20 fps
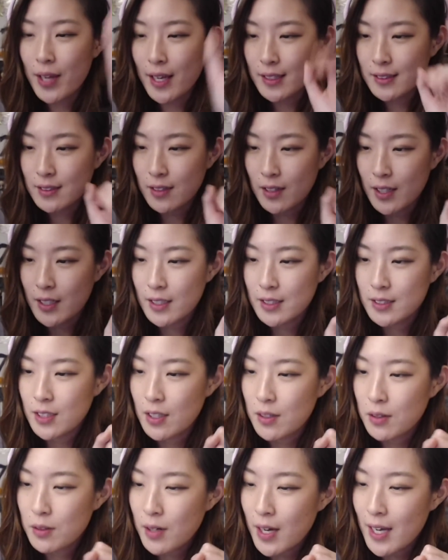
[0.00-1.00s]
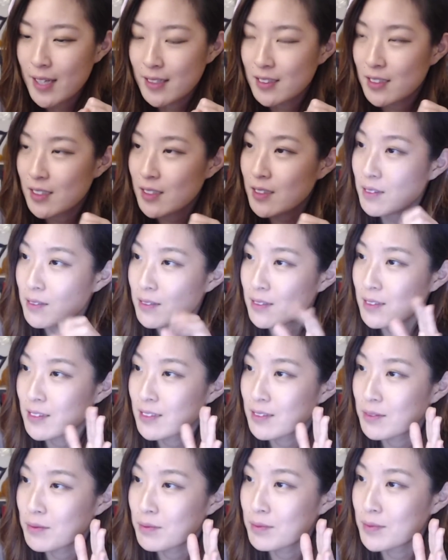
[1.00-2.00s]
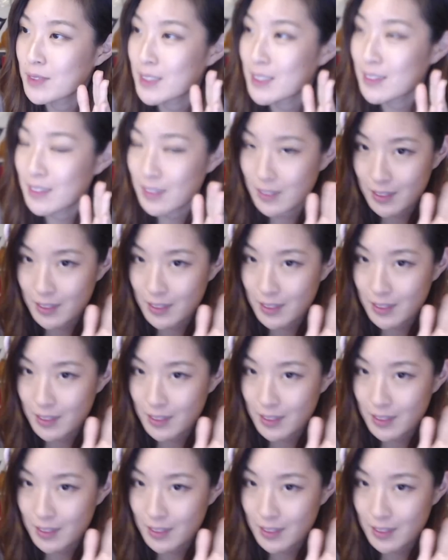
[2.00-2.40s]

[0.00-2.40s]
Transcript: sorry. So I saw Mr.